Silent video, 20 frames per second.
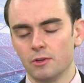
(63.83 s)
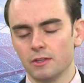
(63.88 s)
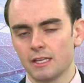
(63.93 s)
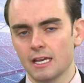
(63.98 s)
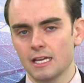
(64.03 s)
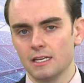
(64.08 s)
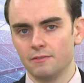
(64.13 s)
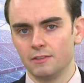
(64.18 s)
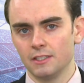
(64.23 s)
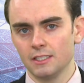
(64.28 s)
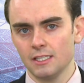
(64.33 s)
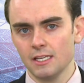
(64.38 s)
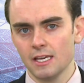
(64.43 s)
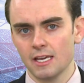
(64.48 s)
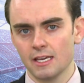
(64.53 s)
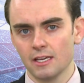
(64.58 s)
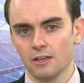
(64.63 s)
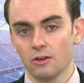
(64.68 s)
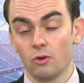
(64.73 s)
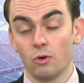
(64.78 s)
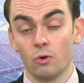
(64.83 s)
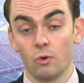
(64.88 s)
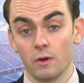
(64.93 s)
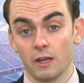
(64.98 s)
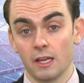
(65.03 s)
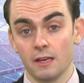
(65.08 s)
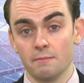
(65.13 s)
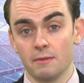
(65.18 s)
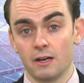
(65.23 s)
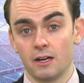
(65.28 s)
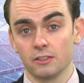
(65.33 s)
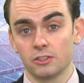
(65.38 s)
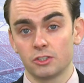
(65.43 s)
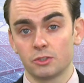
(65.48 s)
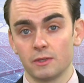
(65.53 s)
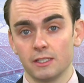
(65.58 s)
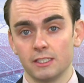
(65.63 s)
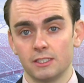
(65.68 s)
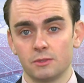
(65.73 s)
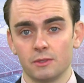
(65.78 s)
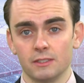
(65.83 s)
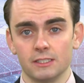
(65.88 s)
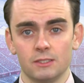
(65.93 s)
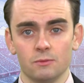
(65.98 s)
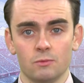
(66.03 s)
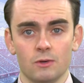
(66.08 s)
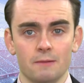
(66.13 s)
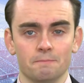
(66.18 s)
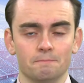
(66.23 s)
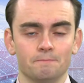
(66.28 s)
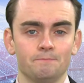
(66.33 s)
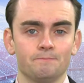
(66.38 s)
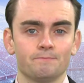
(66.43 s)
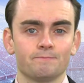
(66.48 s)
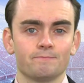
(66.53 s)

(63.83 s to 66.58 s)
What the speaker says: at the end of the year or in March 2021.